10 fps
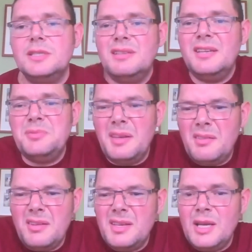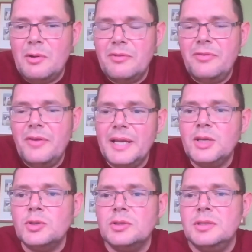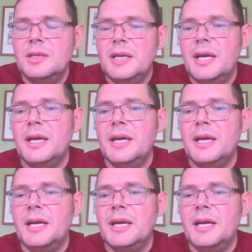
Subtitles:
which gives me a fairly good